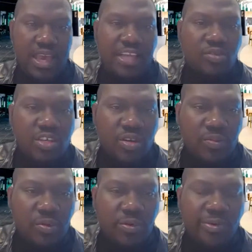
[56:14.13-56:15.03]

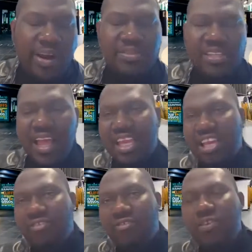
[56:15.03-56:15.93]
Education programs
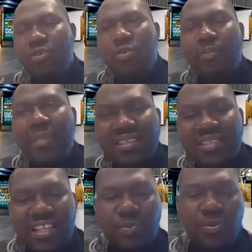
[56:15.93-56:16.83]
like,
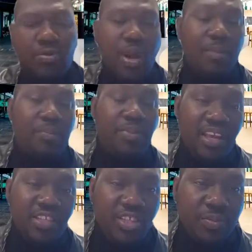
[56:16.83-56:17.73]
master's program,
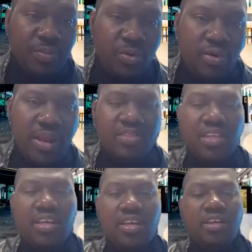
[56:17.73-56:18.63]
PhD programs,